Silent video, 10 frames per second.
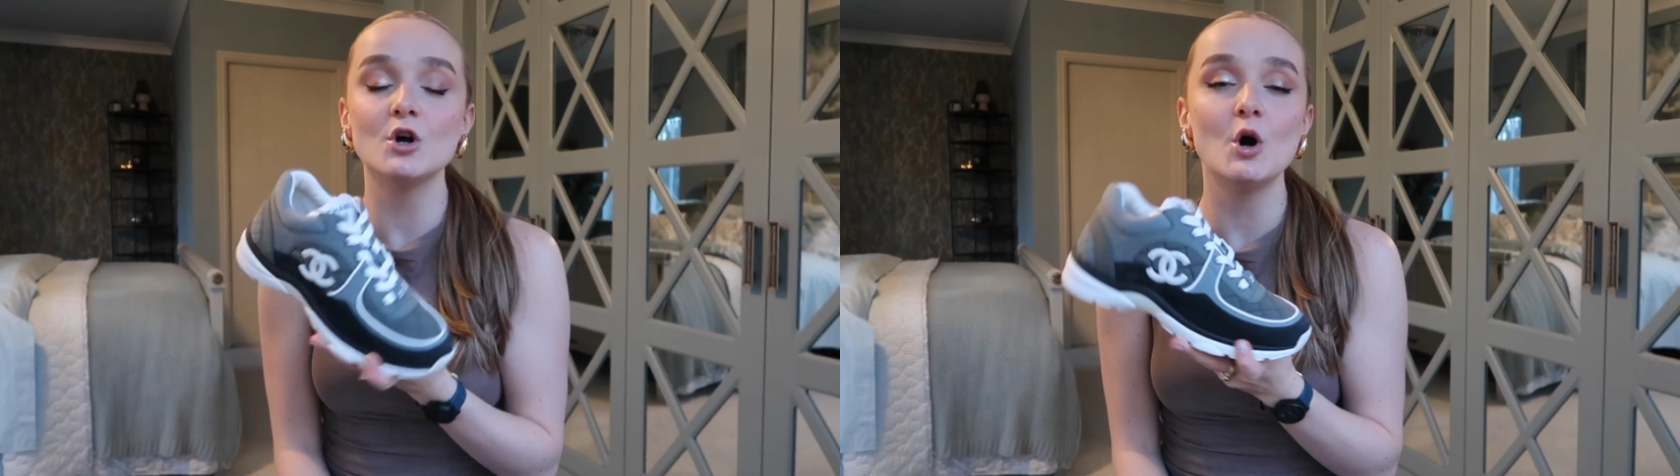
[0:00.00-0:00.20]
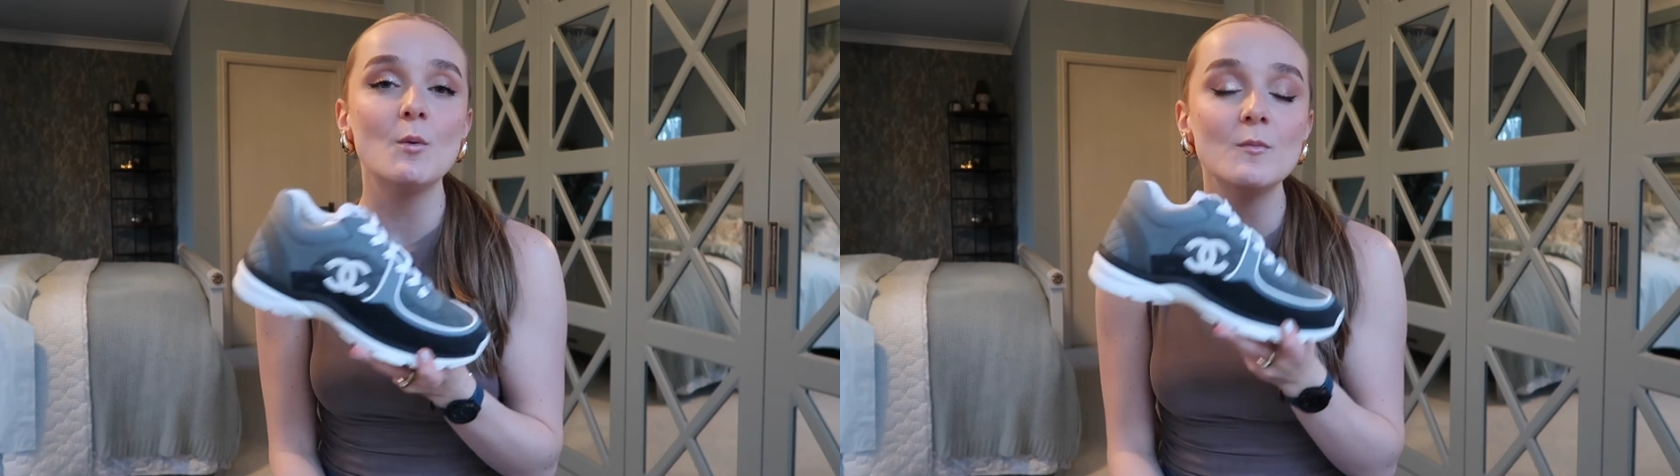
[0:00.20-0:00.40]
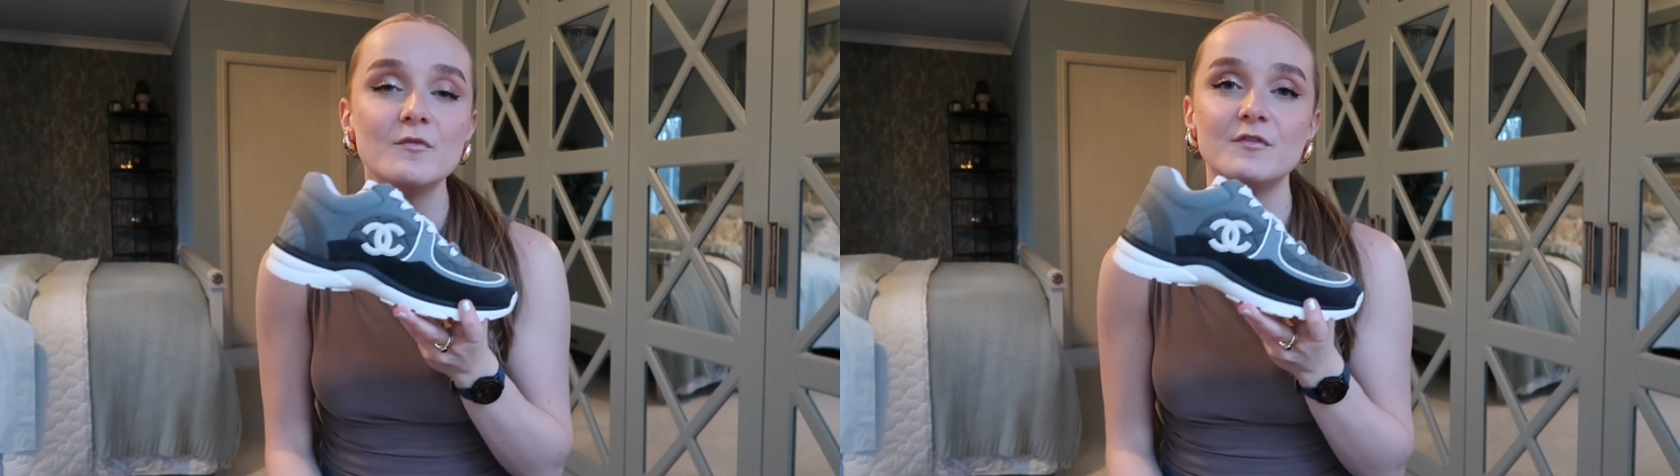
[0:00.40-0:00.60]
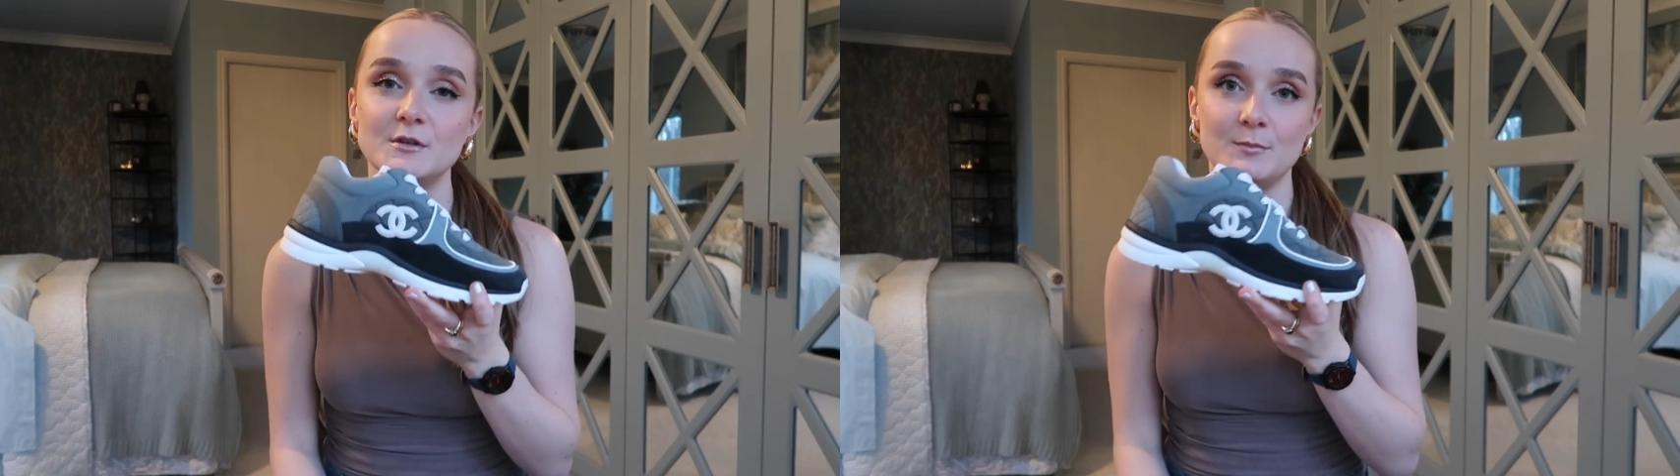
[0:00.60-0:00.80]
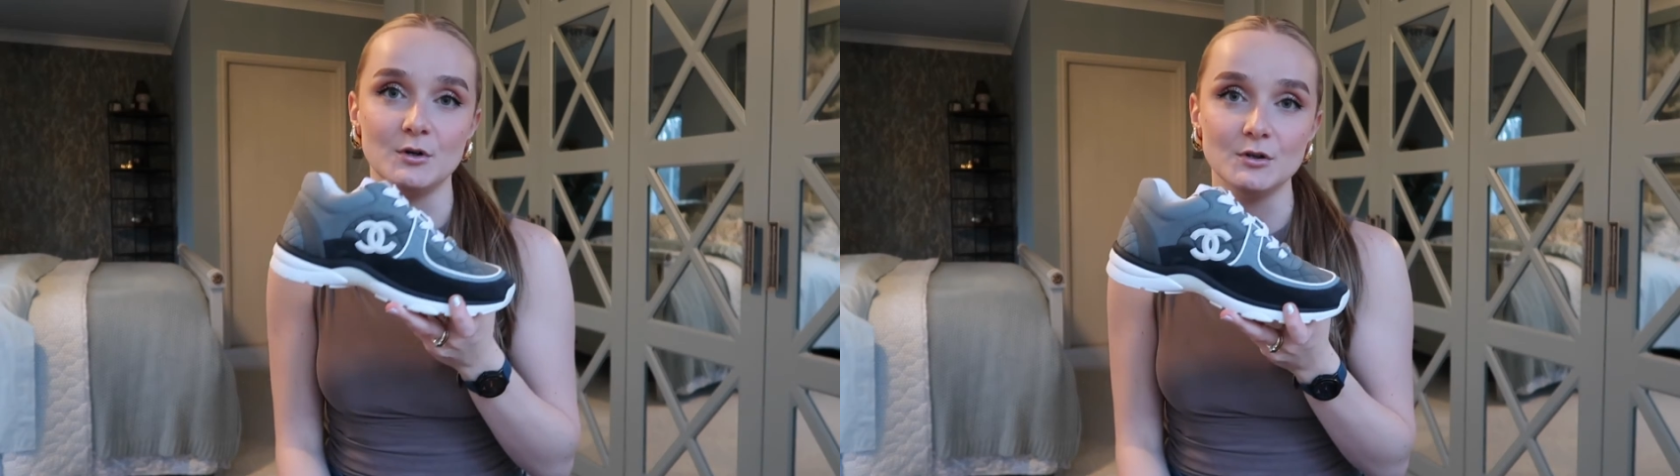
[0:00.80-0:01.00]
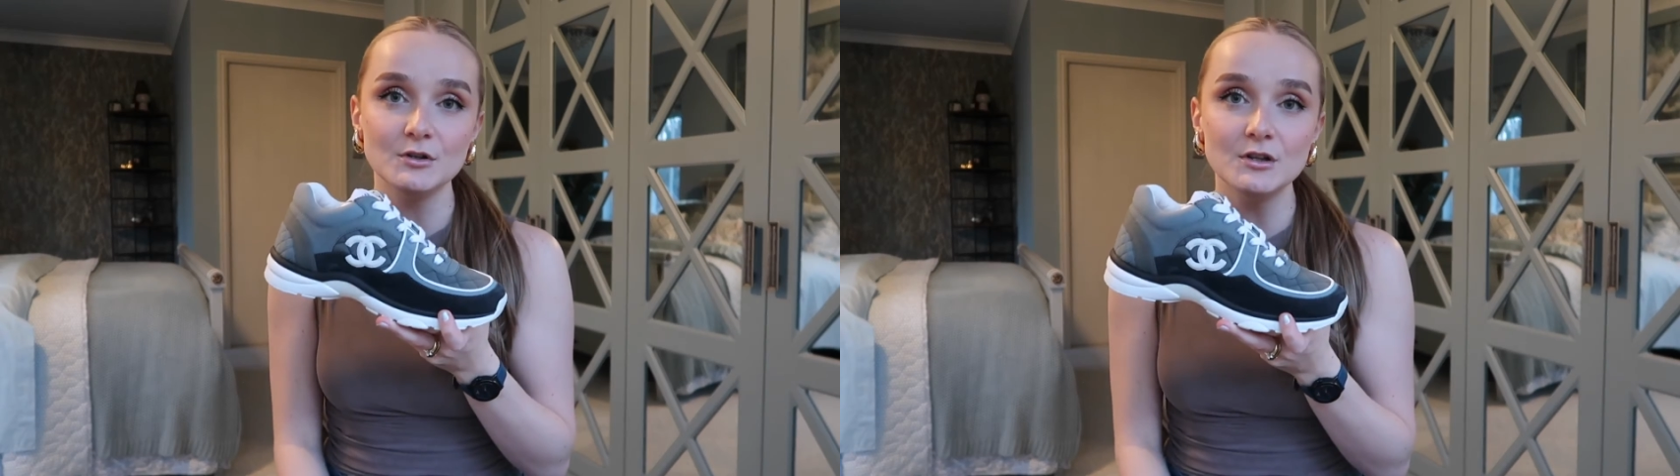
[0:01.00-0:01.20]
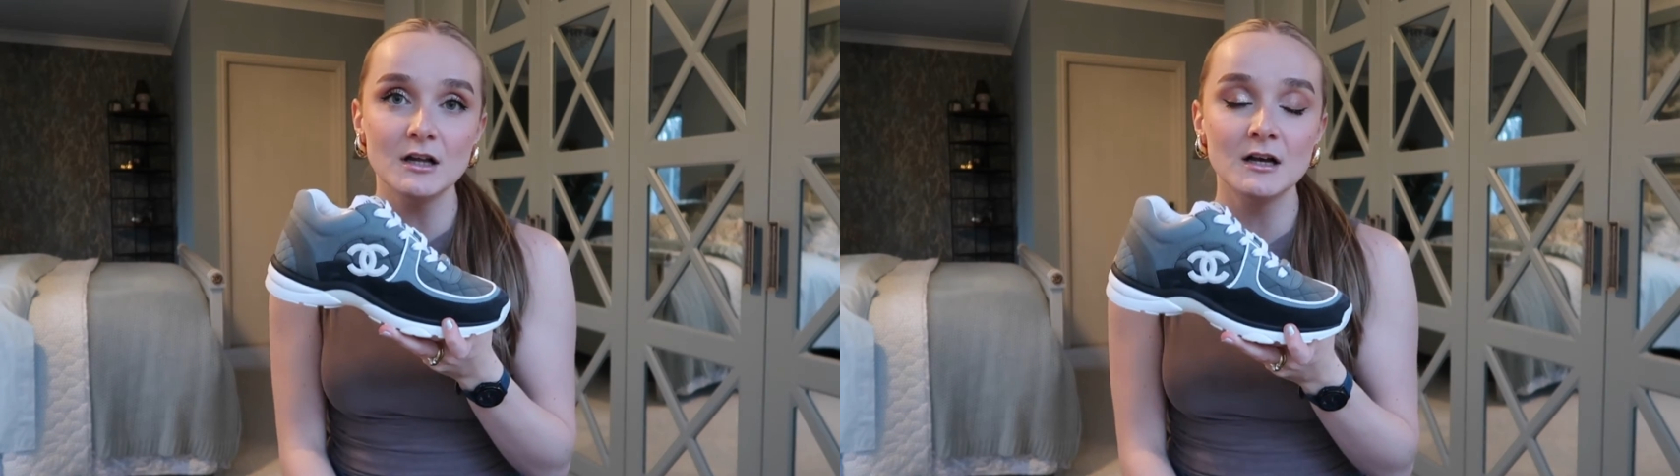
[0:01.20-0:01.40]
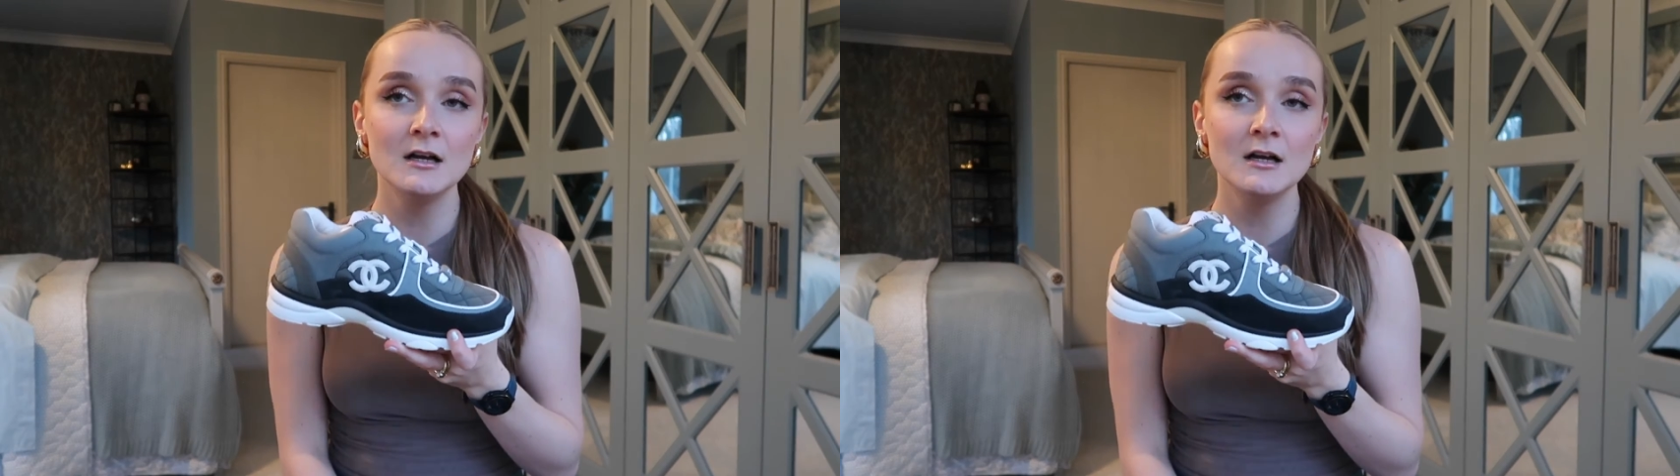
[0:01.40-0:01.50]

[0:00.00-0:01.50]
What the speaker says: comfortable.